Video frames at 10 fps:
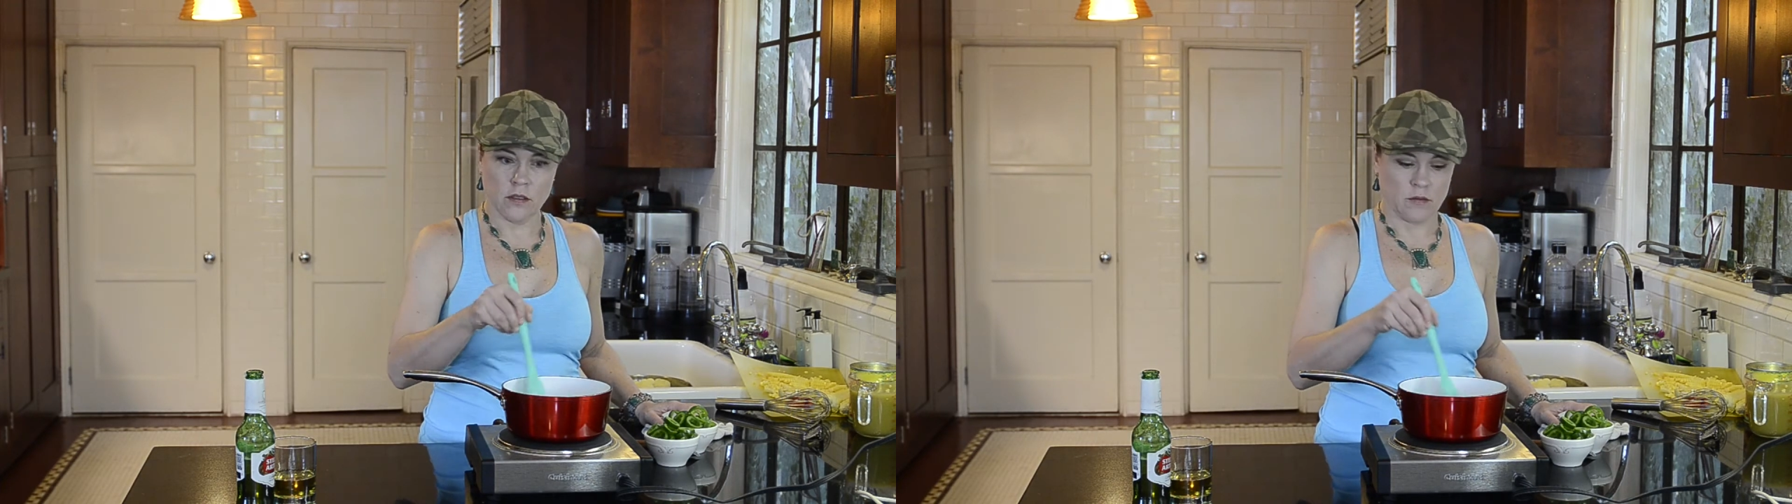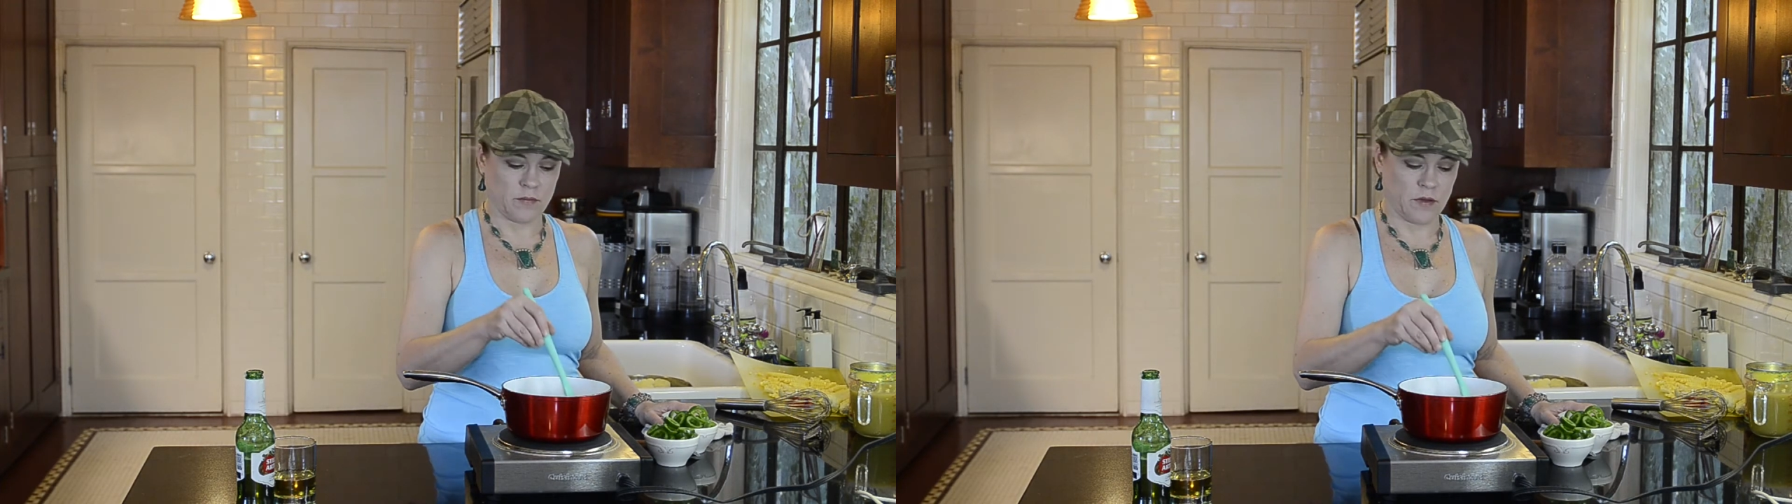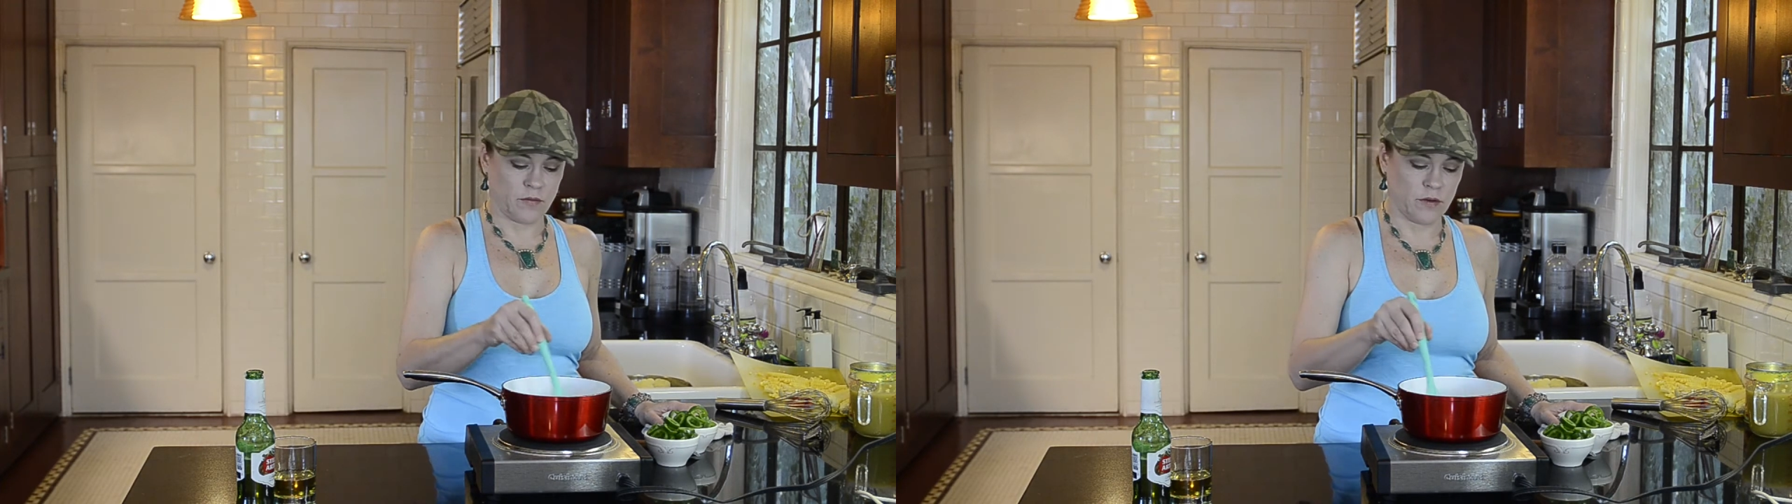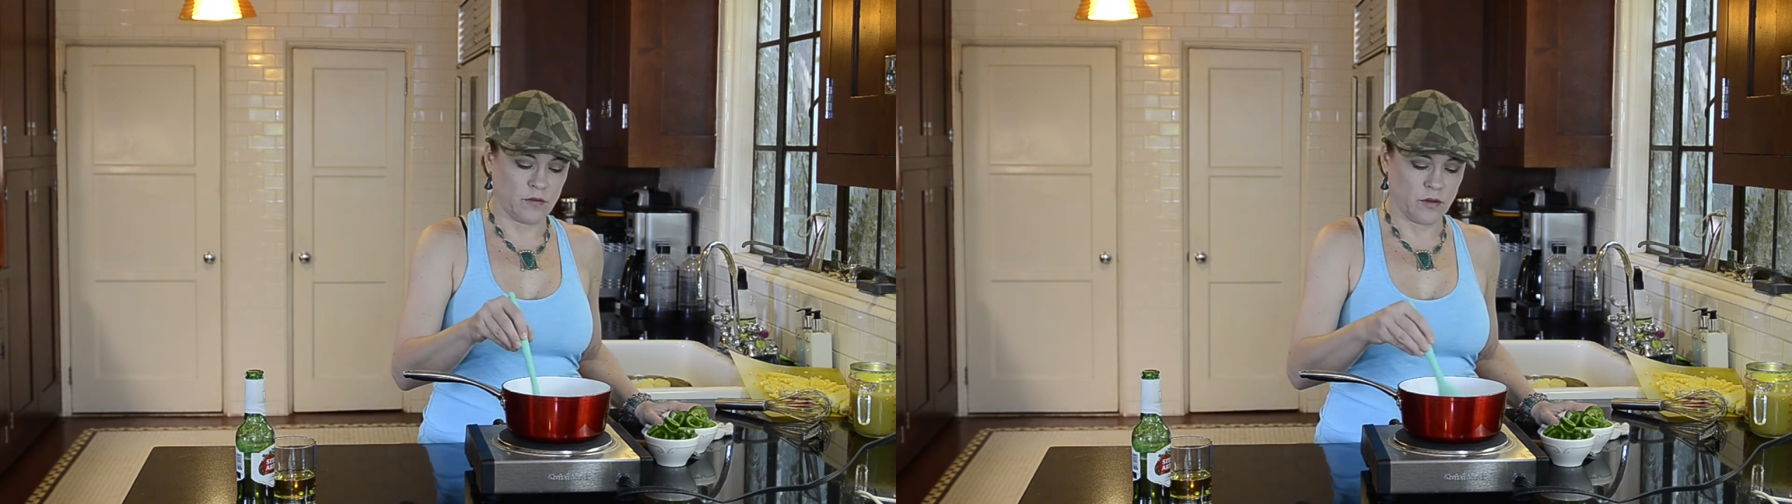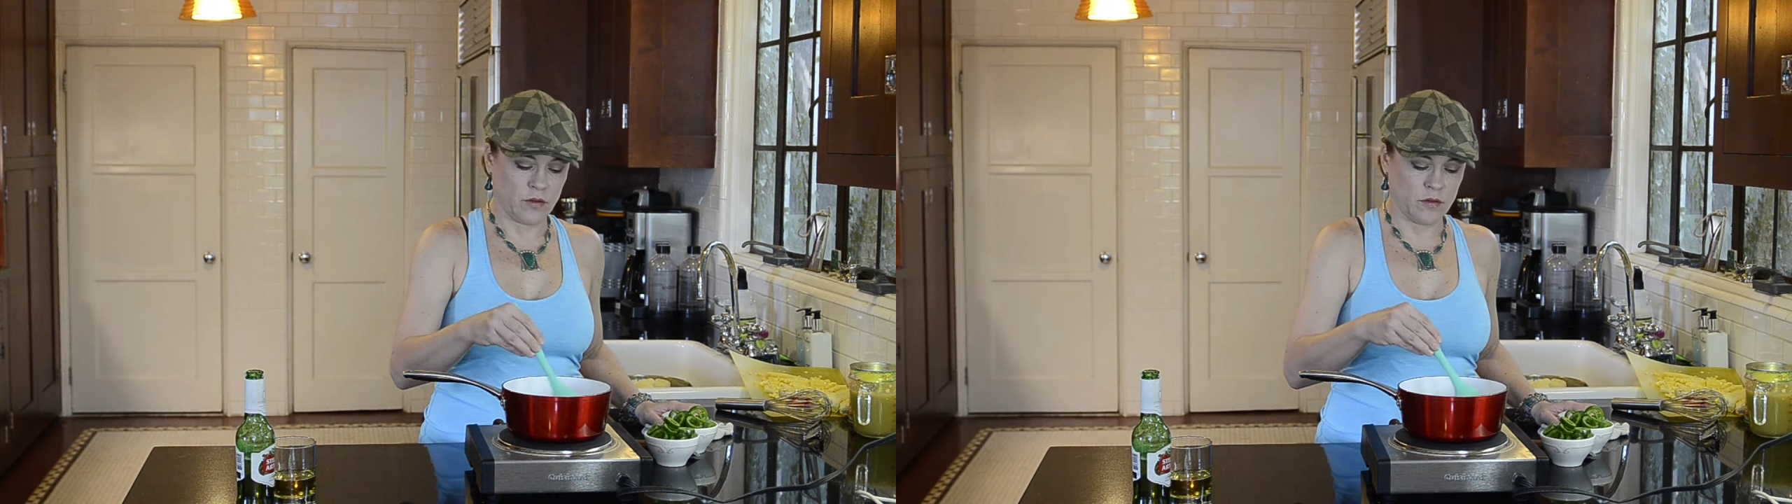with my friend
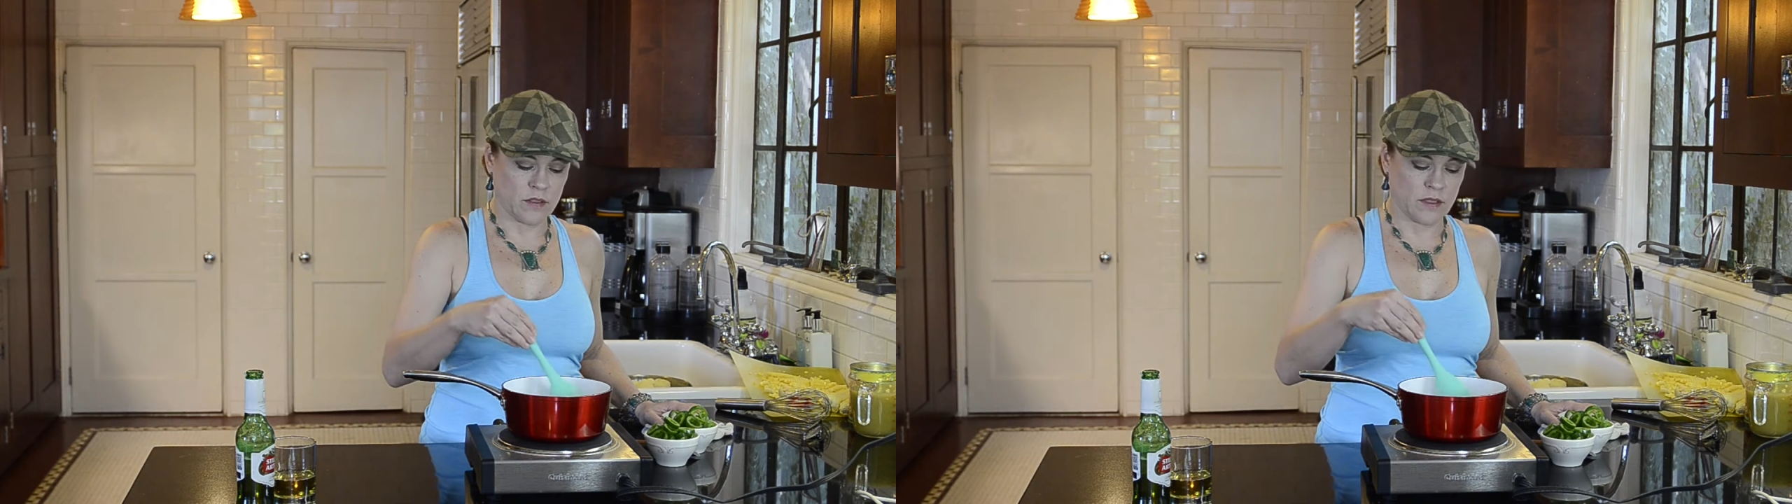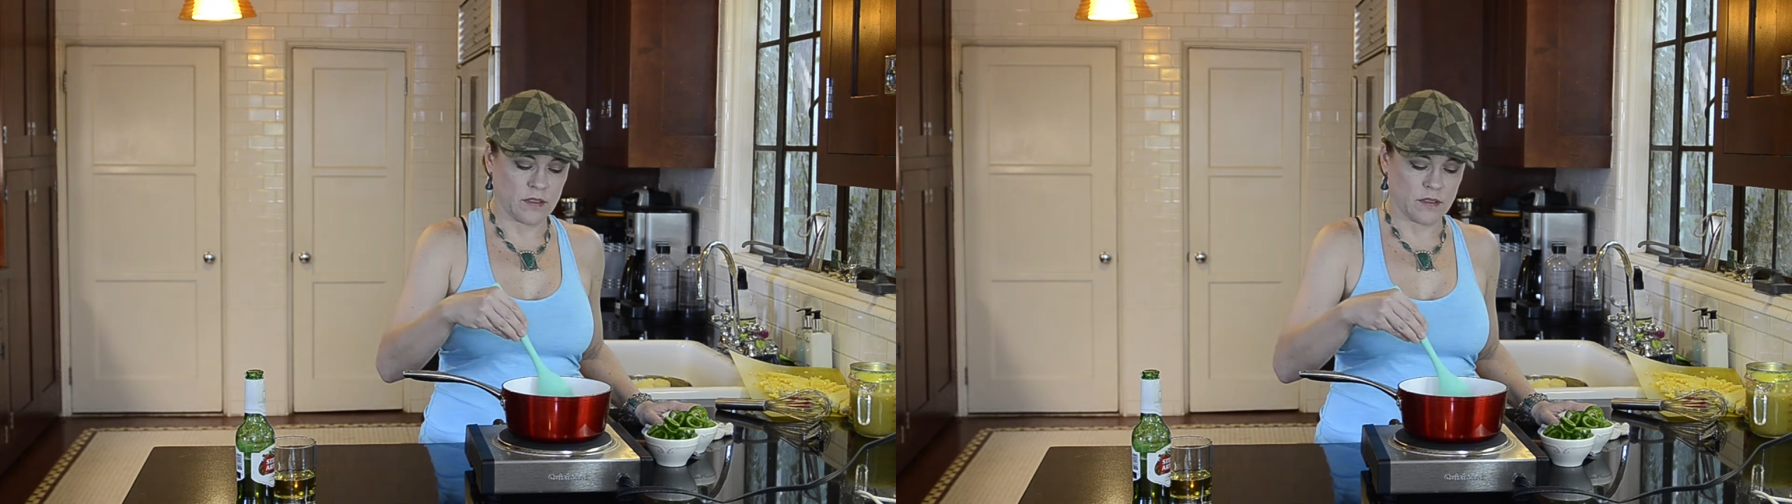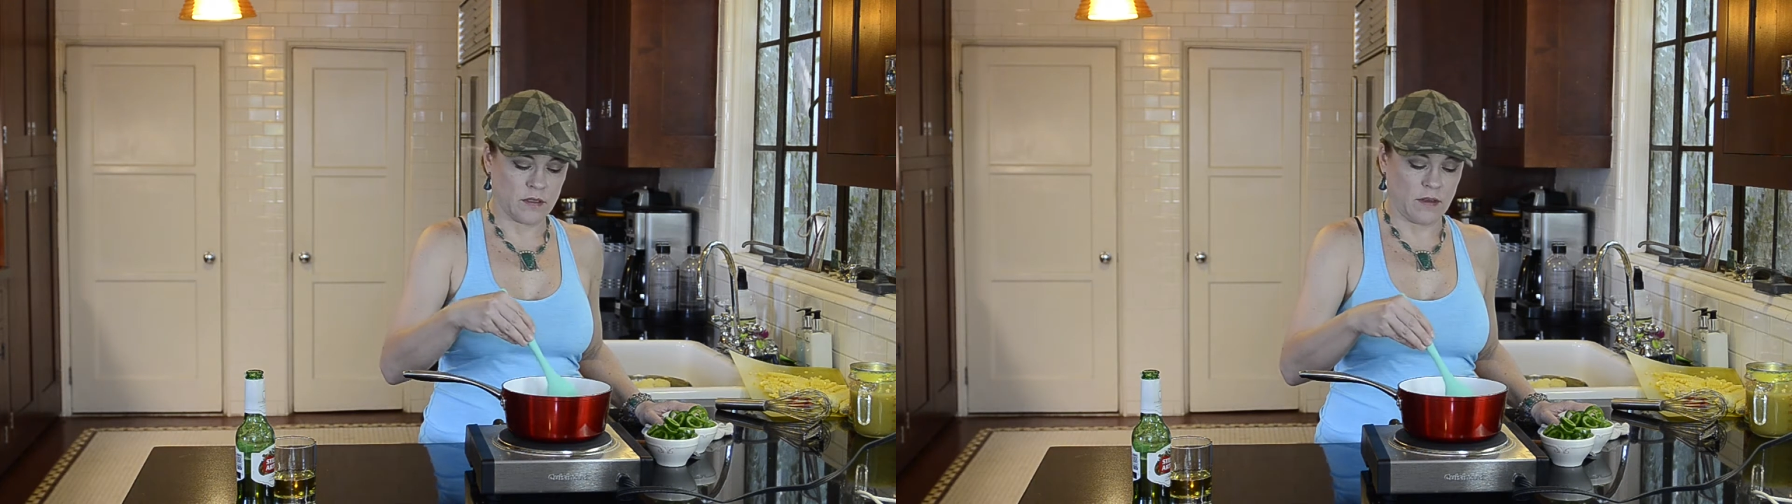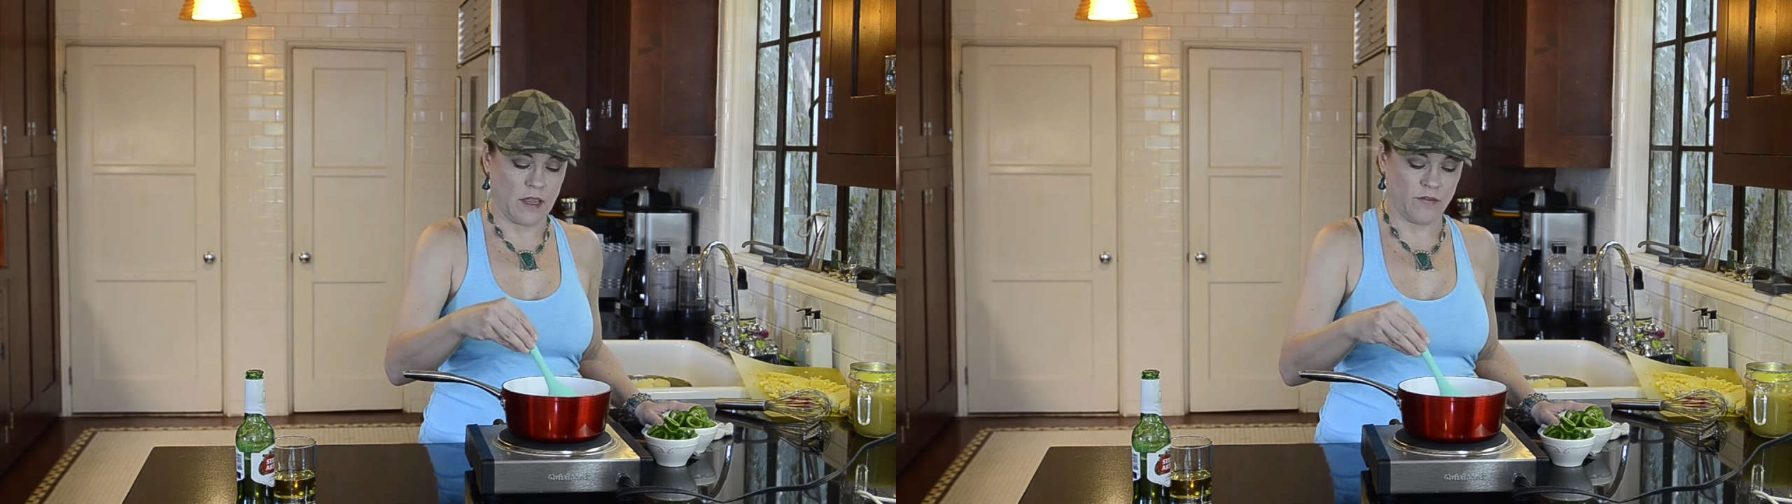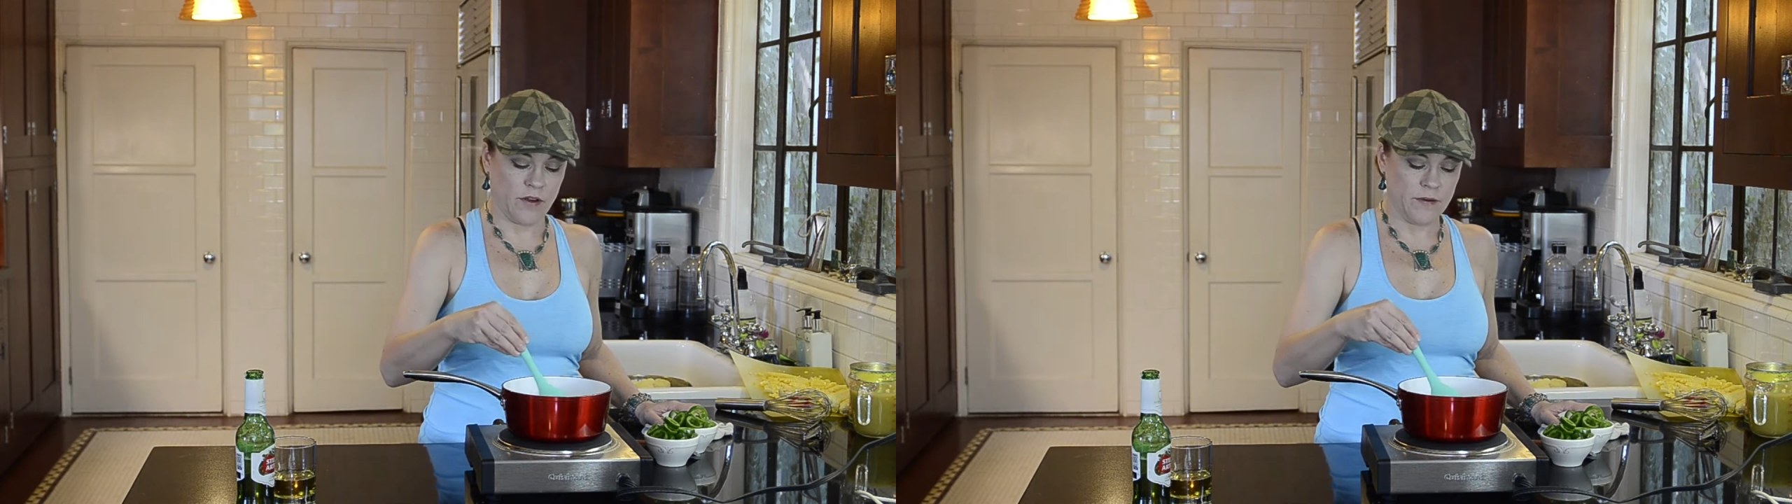Rose and
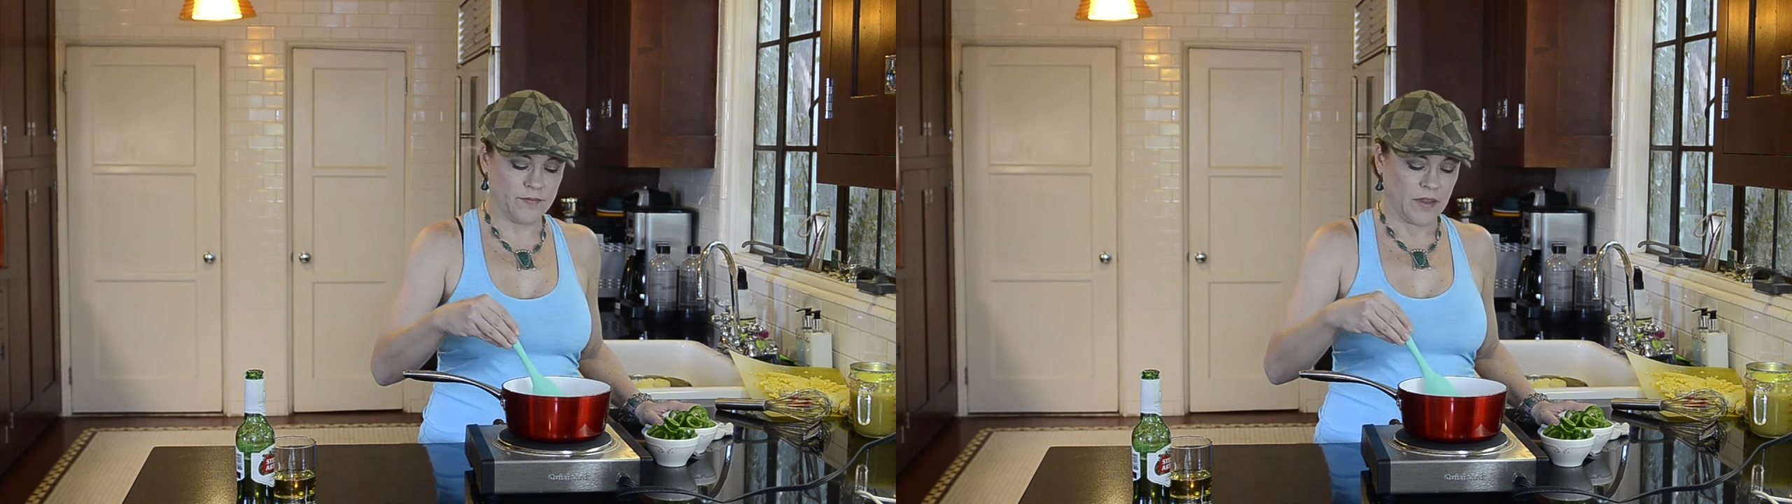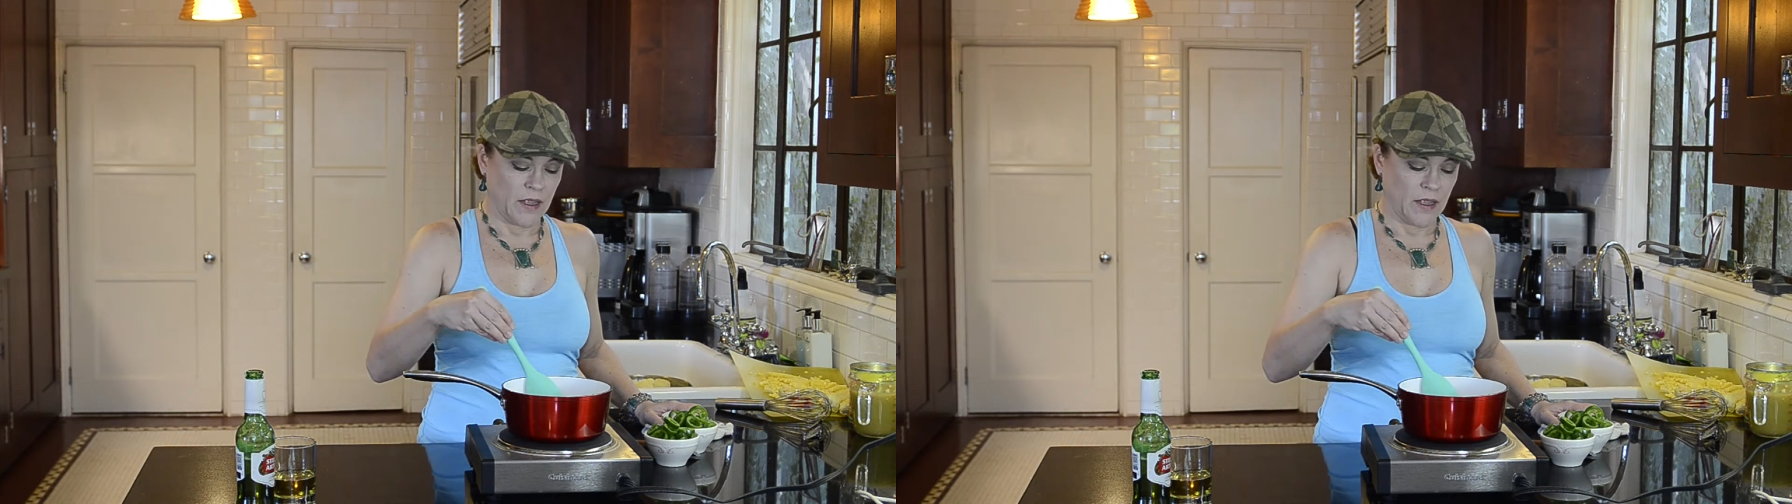Ava.